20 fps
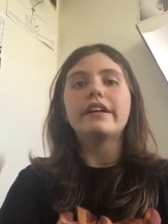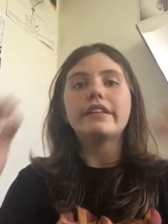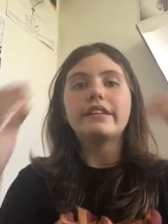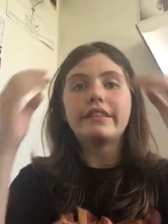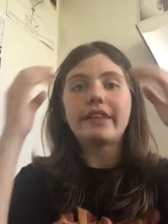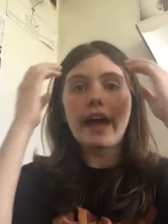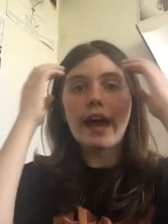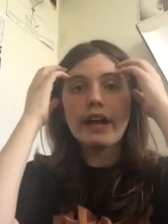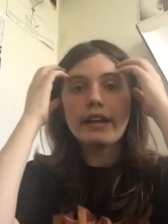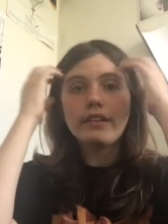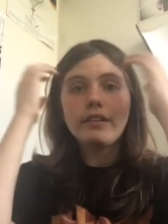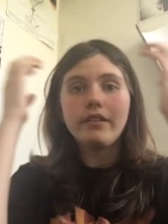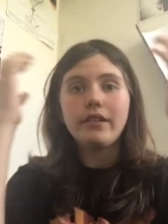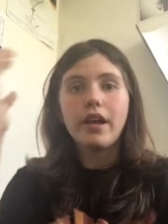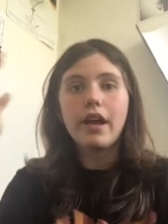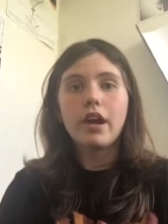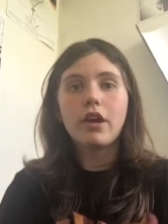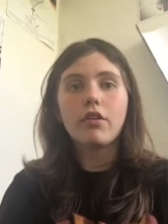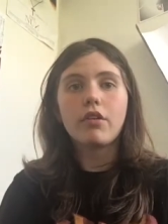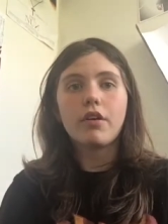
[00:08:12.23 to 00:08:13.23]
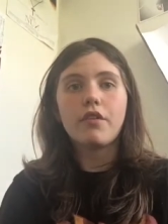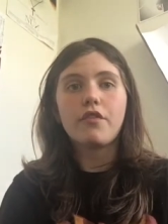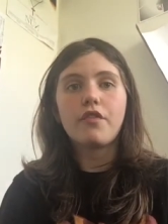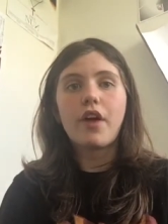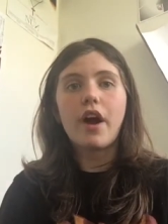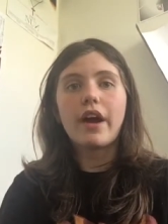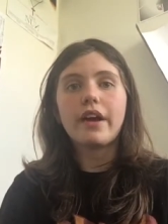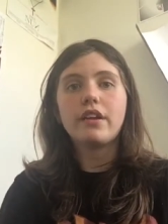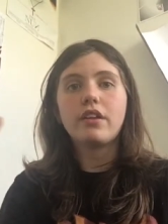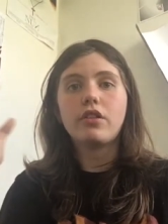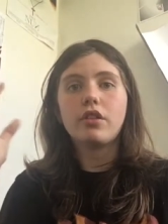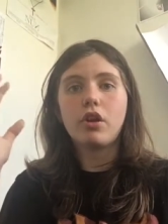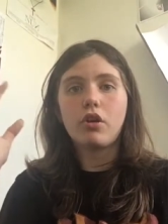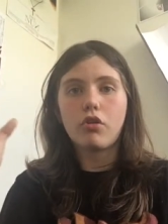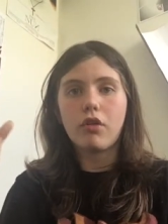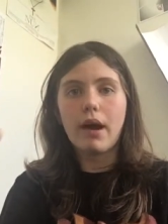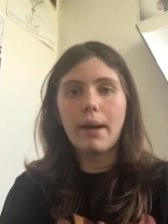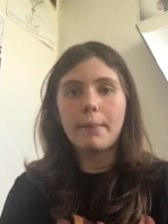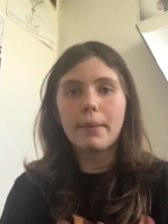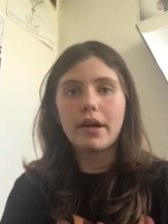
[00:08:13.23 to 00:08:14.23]
That terrified the
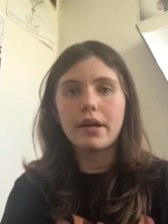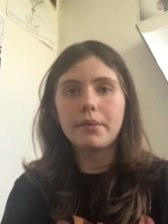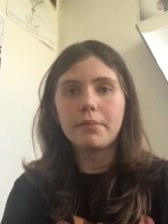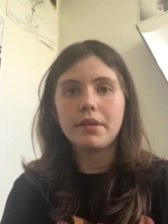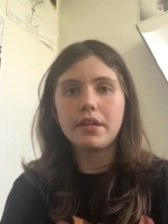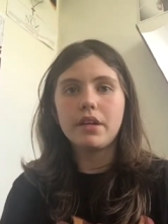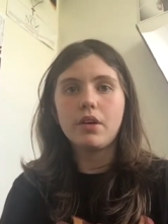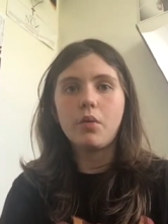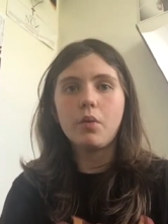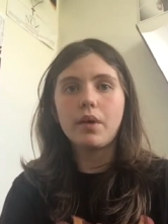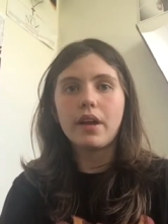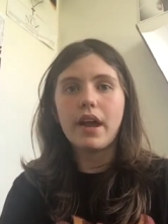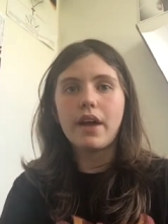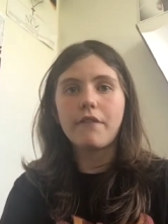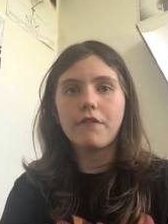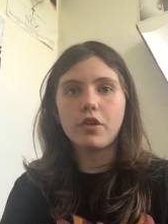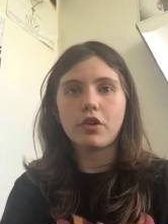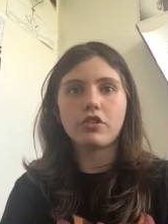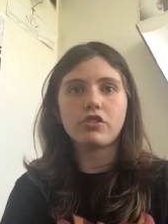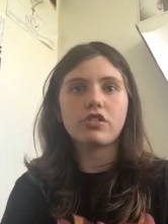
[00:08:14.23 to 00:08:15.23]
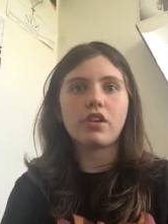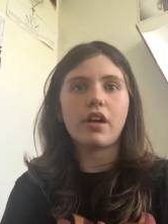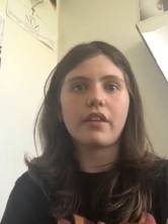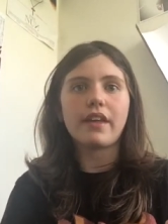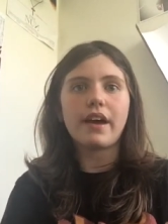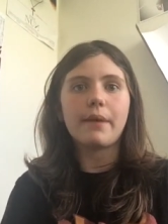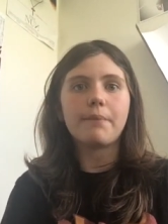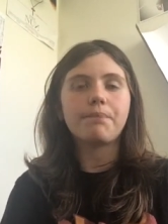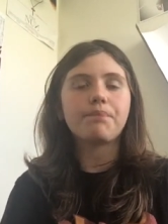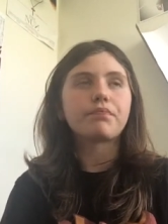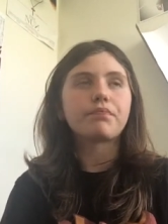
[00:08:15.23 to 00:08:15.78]
crap out of me when I first saw that.